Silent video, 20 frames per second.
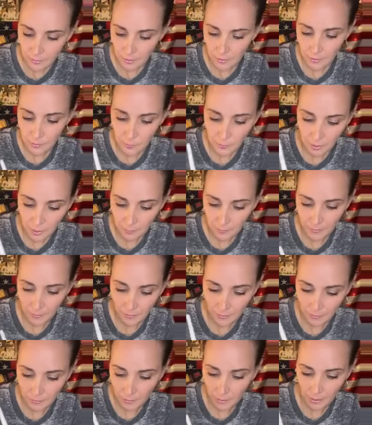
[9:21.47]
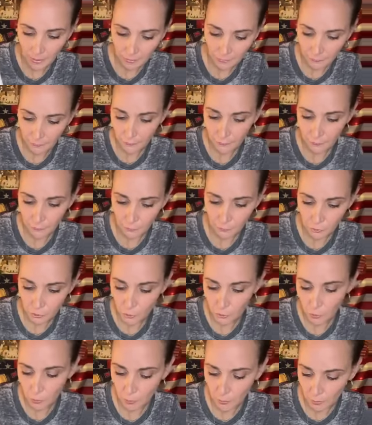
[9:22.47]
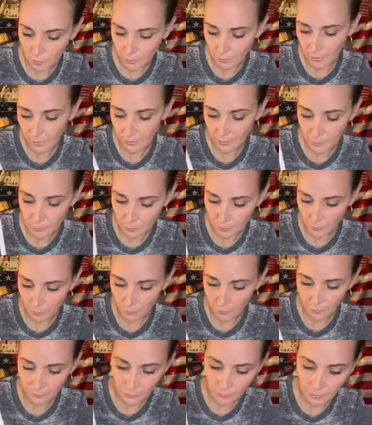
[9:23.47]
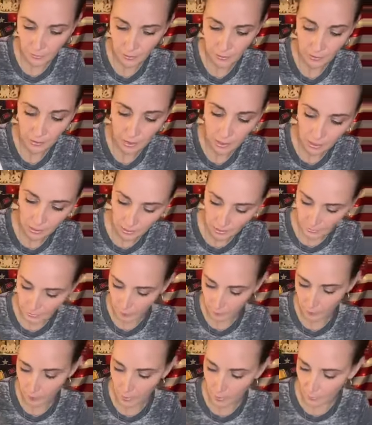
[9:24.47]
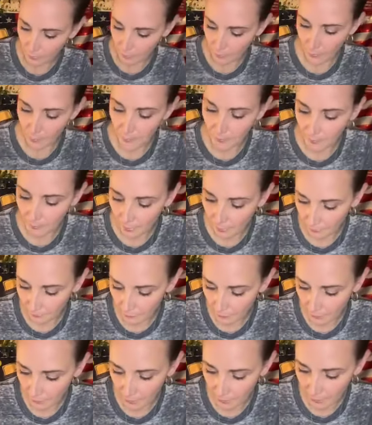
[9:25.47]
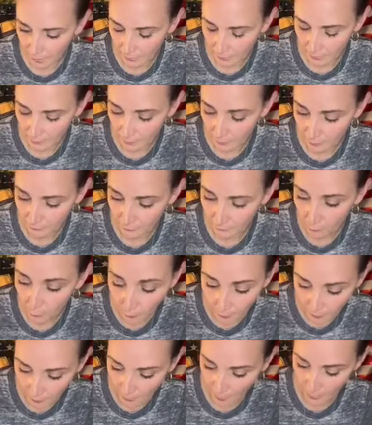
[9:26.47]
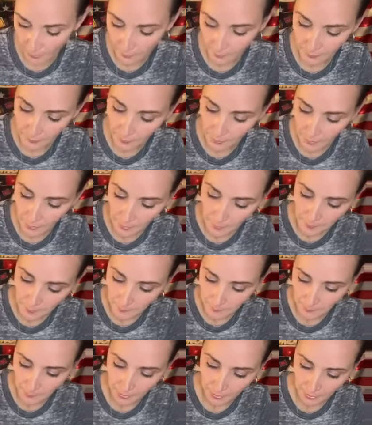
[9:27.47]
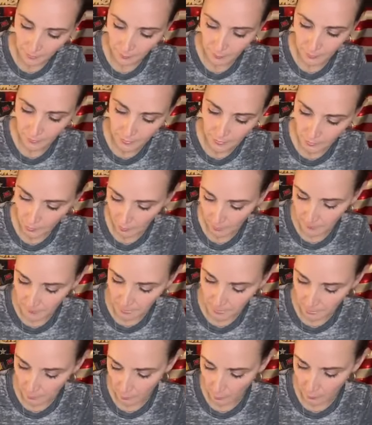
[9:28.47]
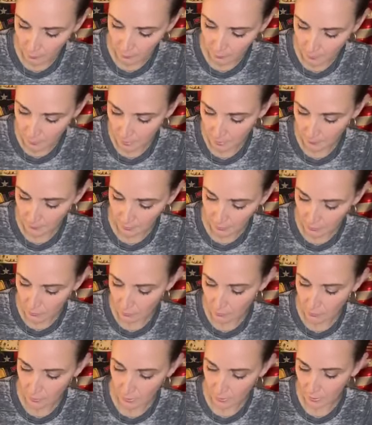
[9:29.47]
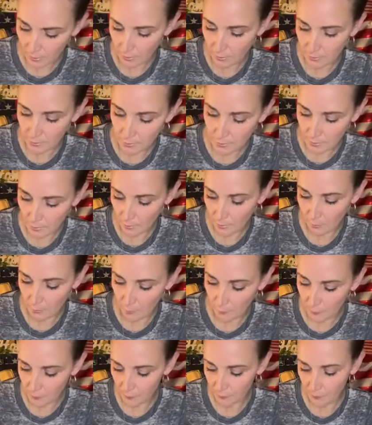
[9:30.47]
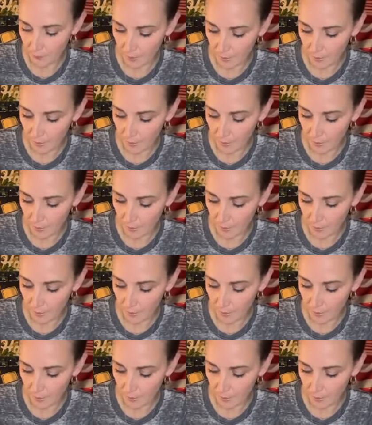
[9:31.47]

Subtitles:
that's when I'll be live for sure next with Craft Around the Clock. I don't know if I'll be live again before then, but this time slot opened up yesterday, so